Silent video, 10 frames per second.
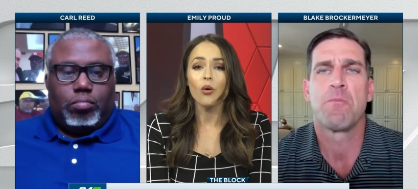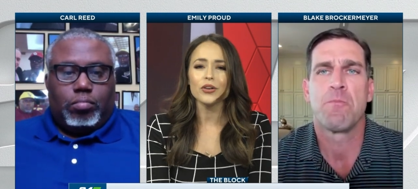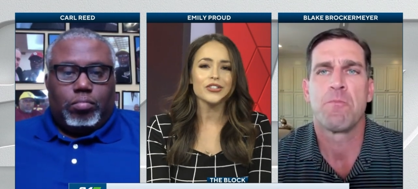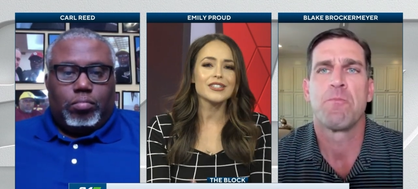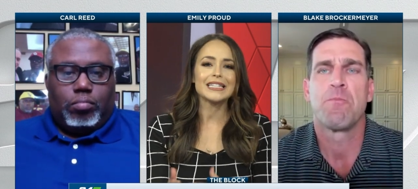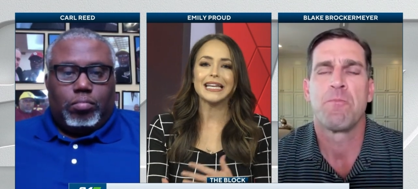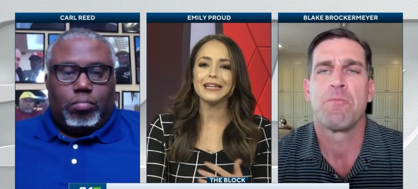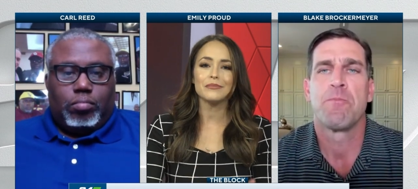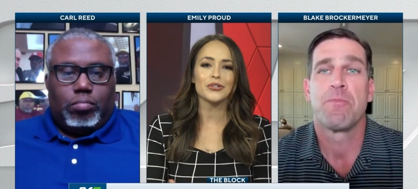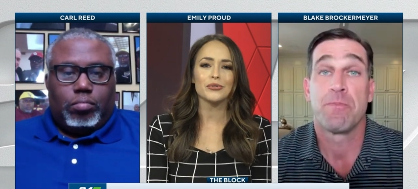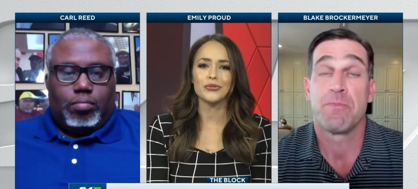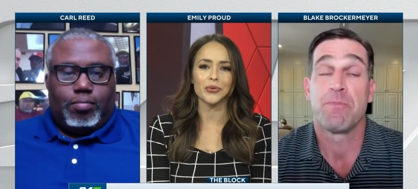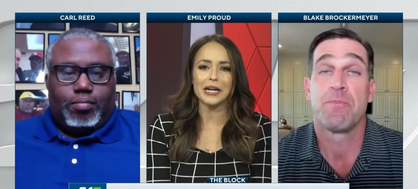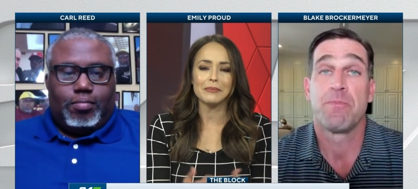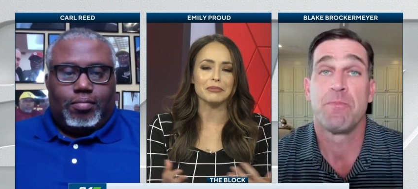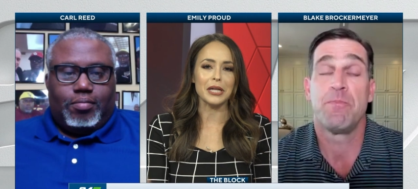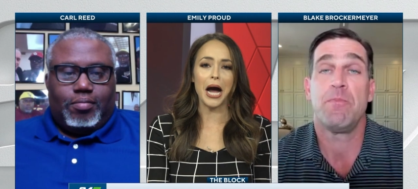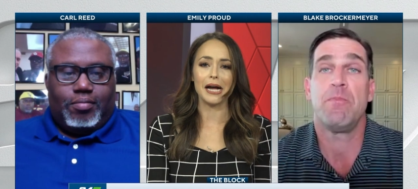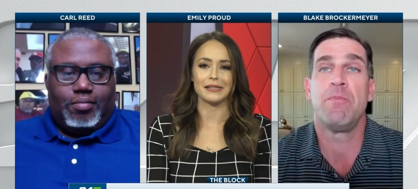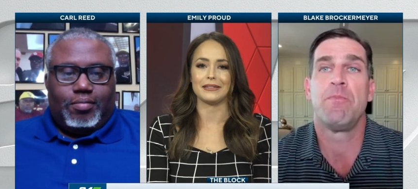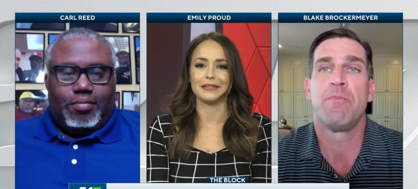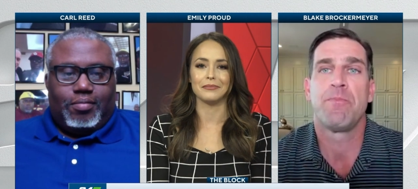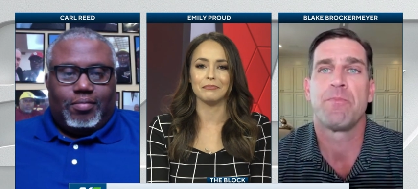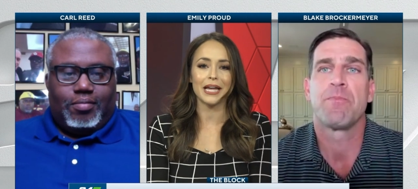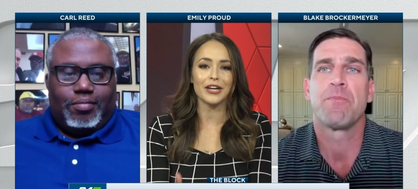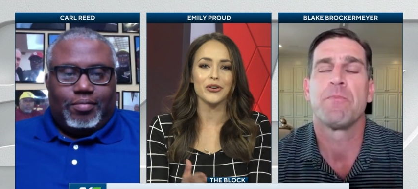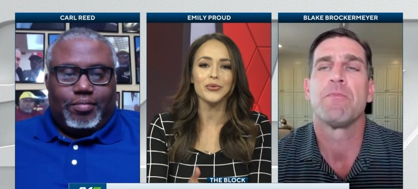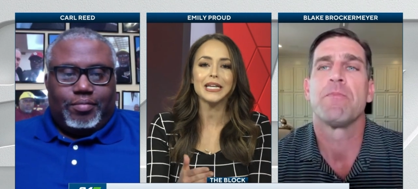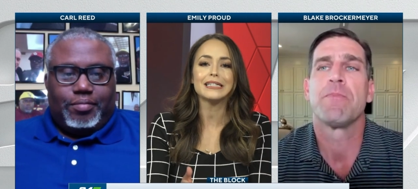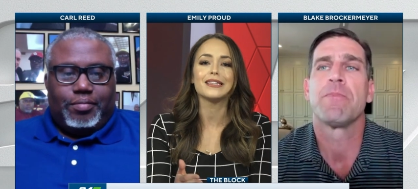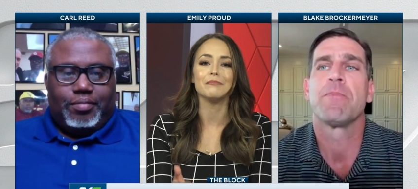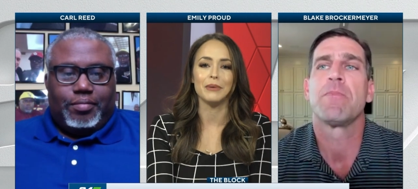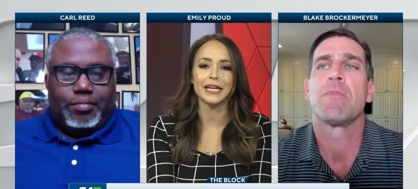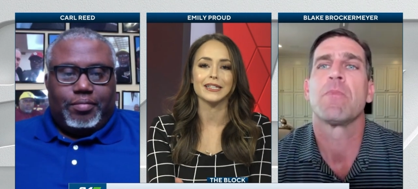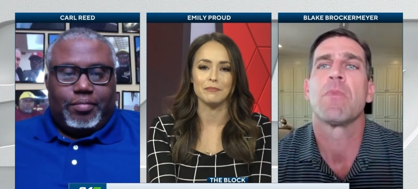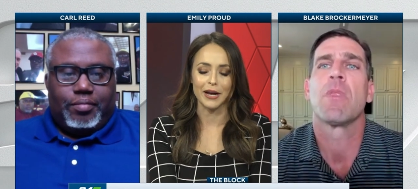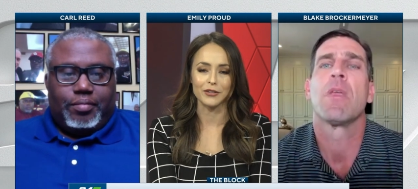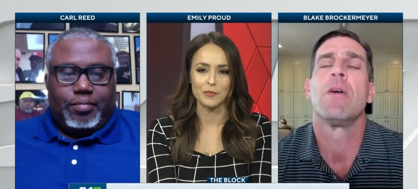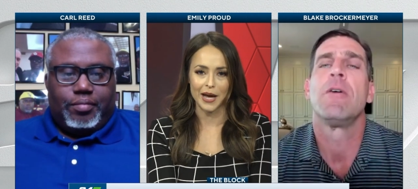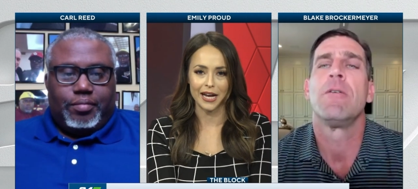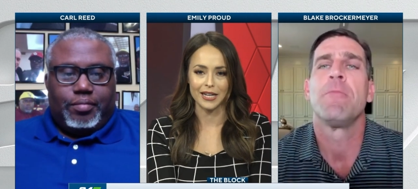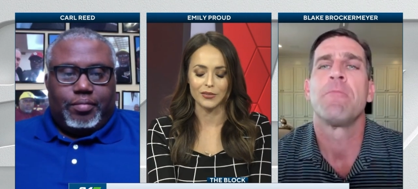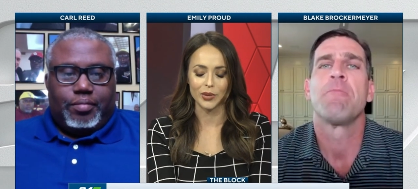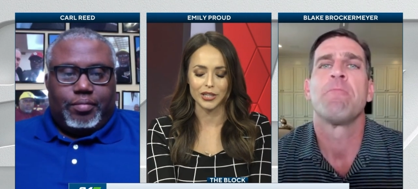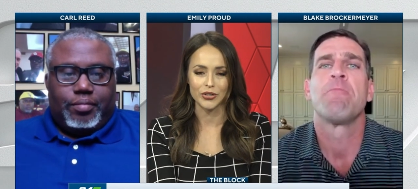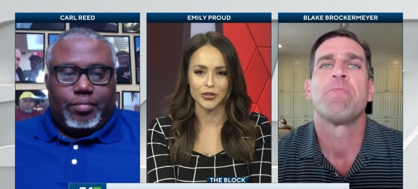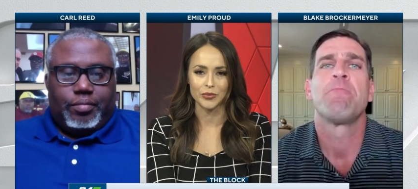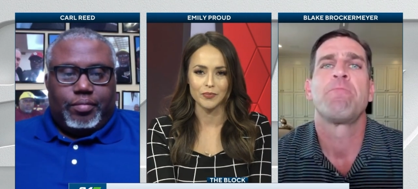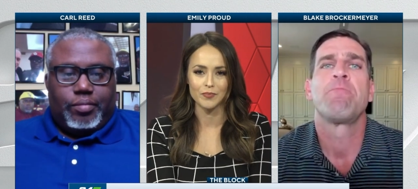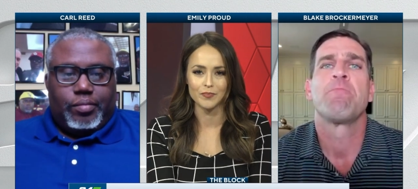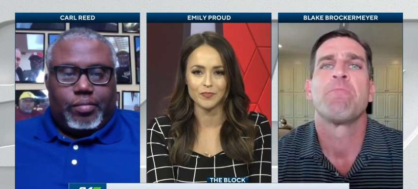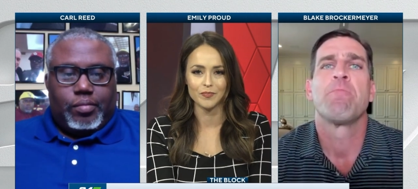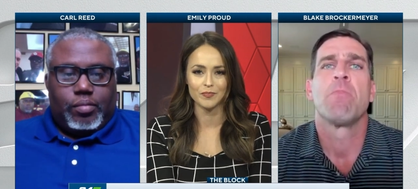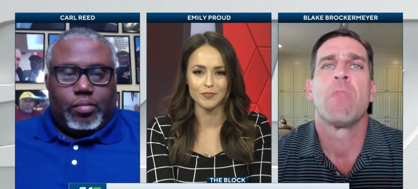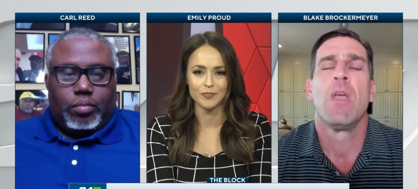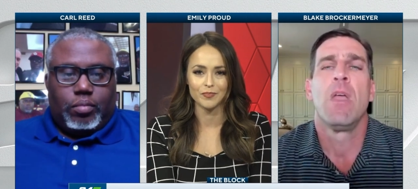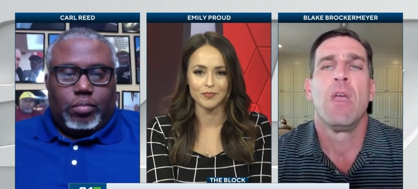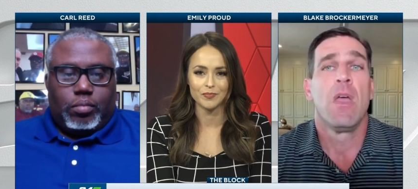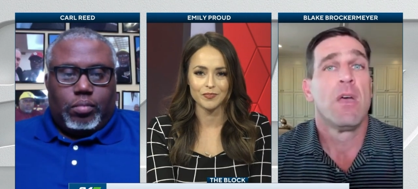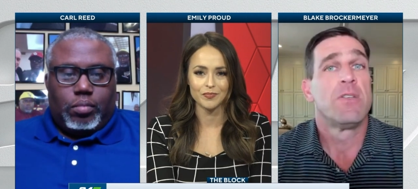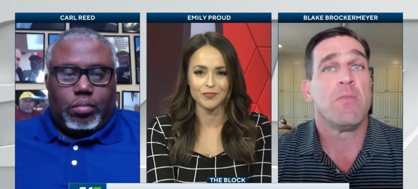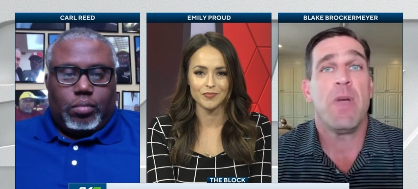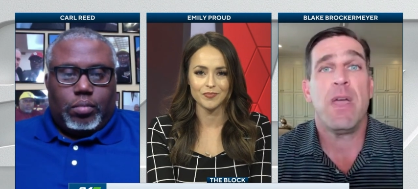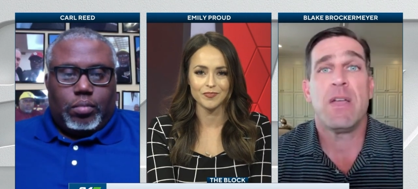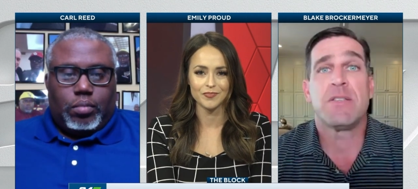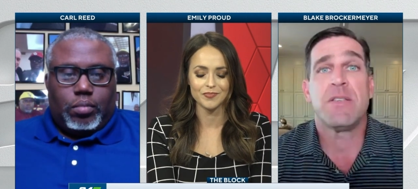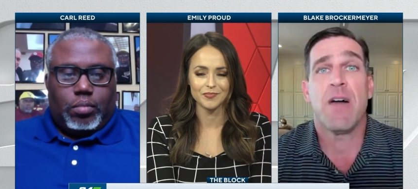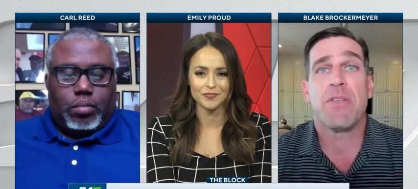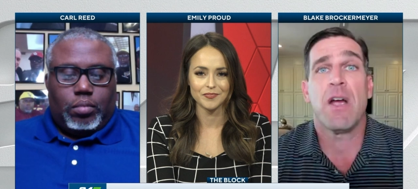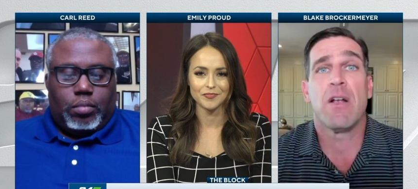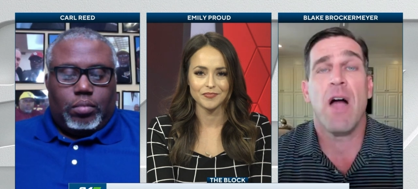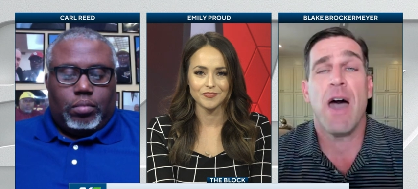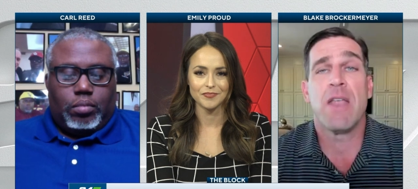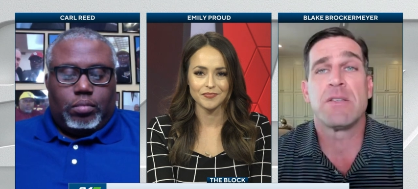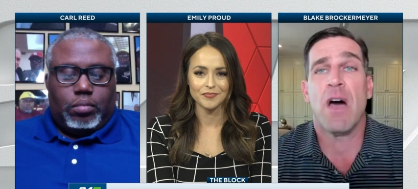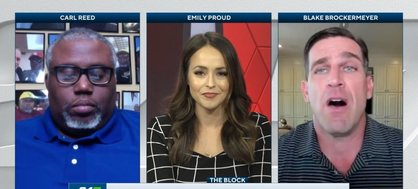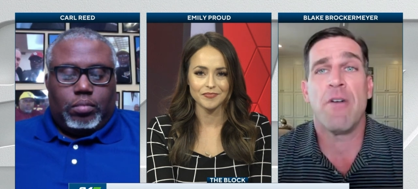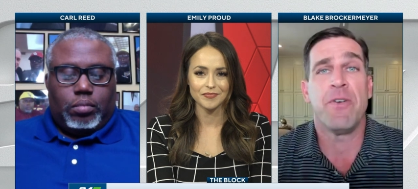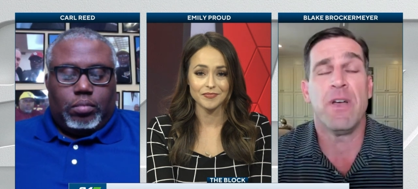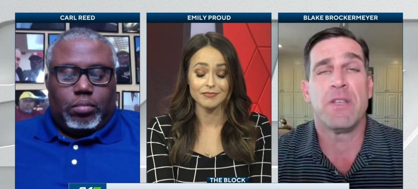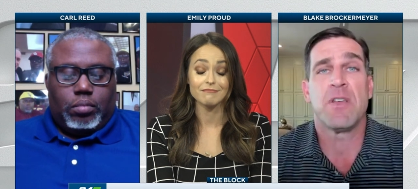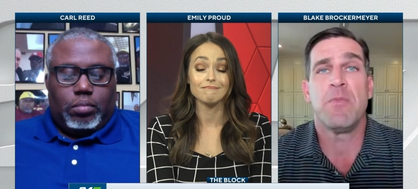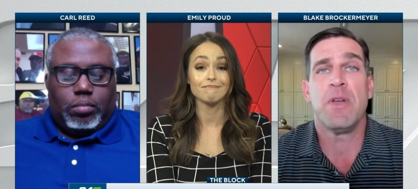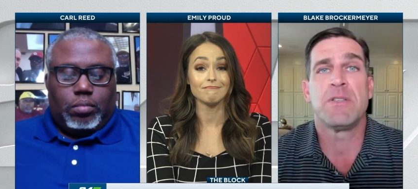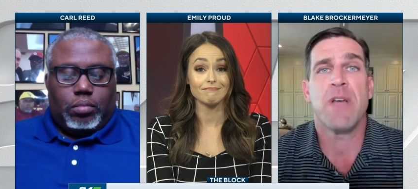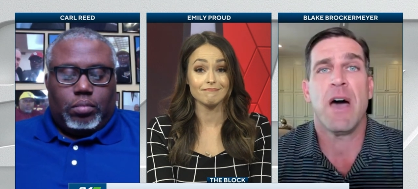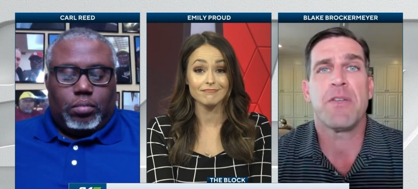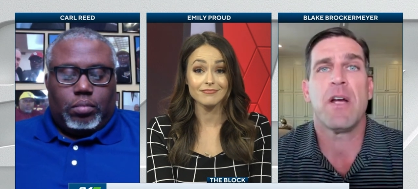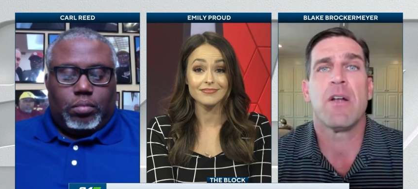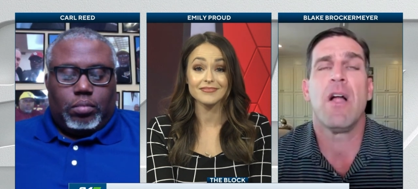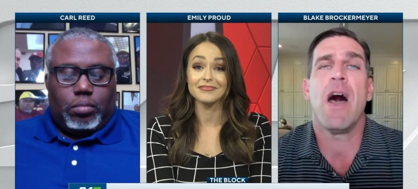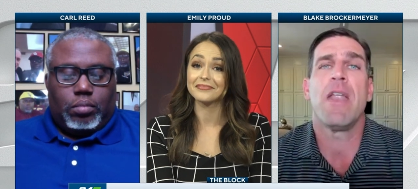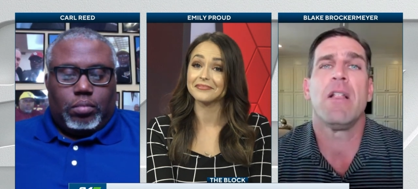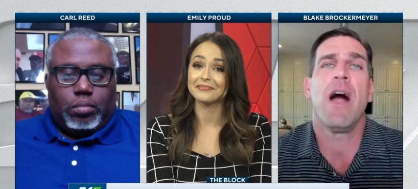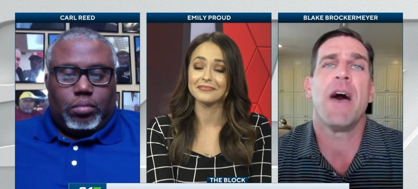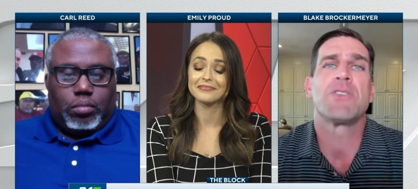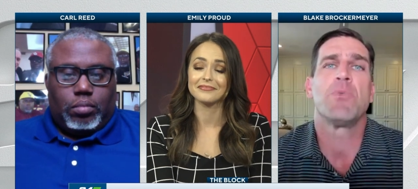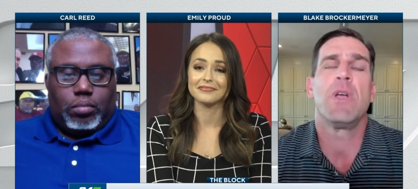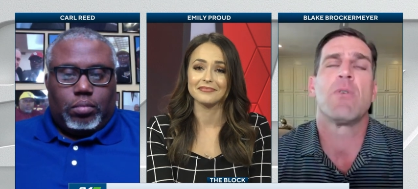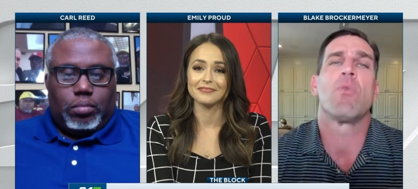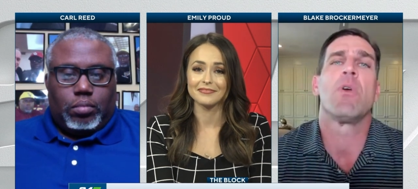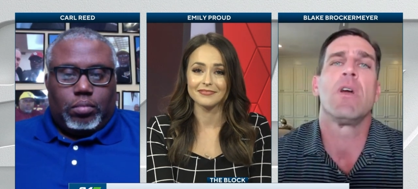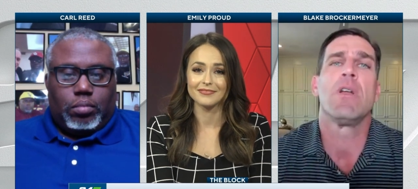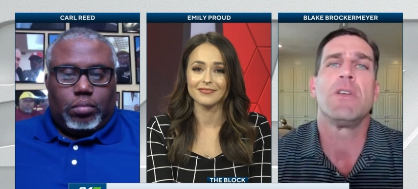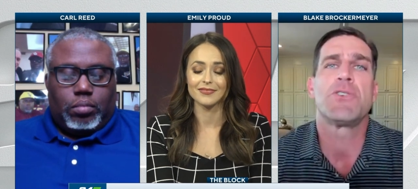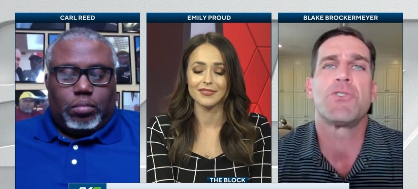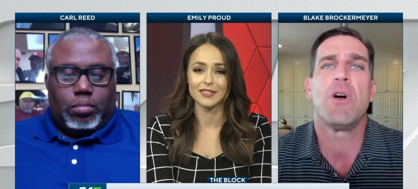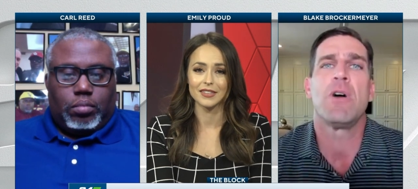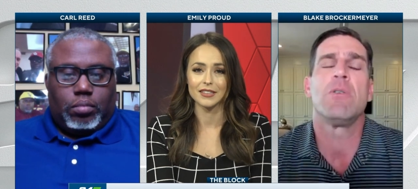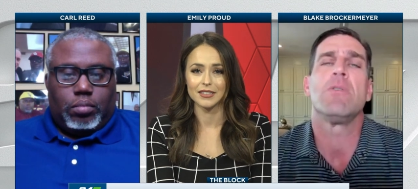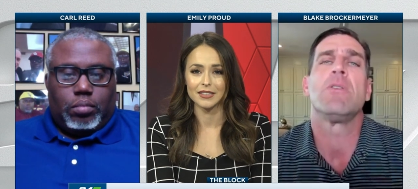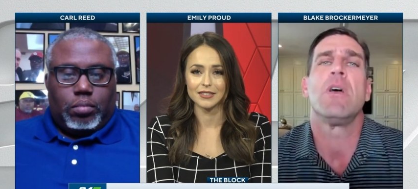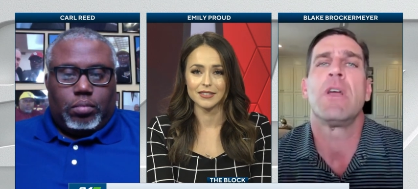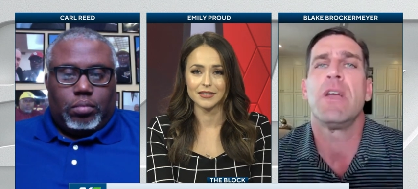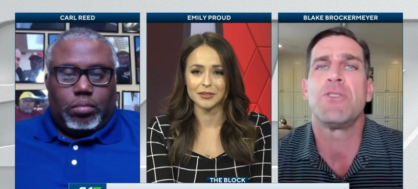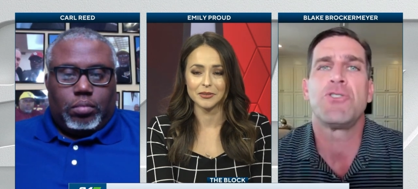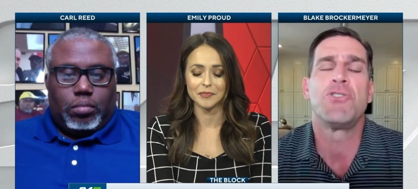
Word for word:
Speaker 1: or just teams who straight up lost. Blake, who needs the biggest bounce back in week two?
Speaker 2: To me, it's South Carolina's offense. I mean, South Carolina last week really struggled against